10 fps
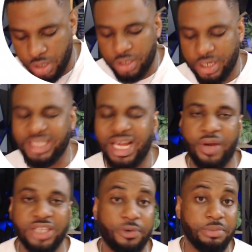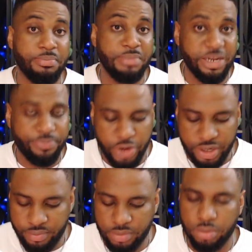that arise from the
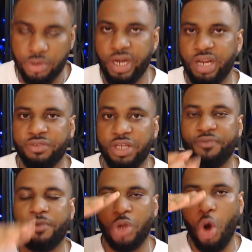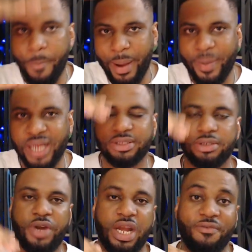midbrain, cranial nerve 3 from the upper part,
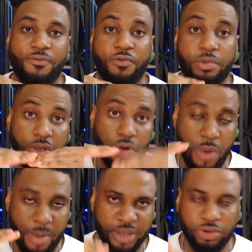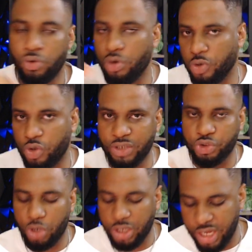cranial nerve 4 from the lower part, oculomotor and
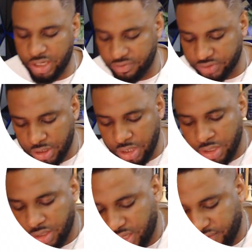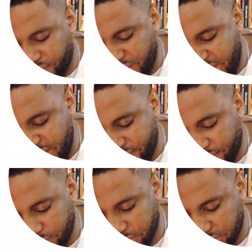trochlear nerves. Then
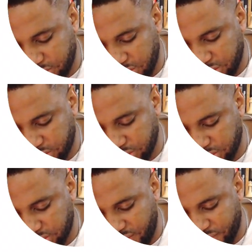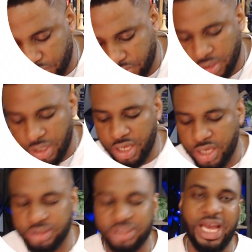5, 6, 7,
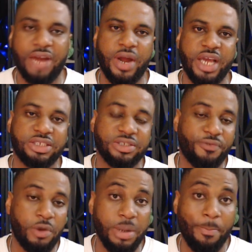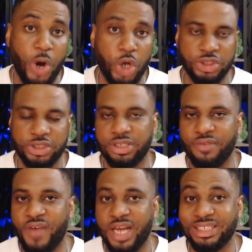8 arise from the pons. In
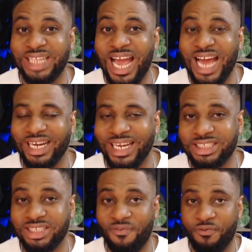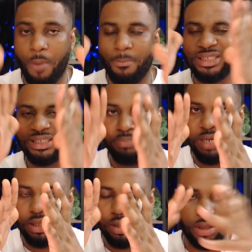fact, they are arranged from
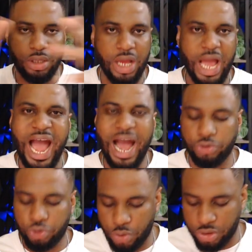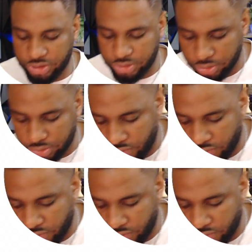middle outwards. So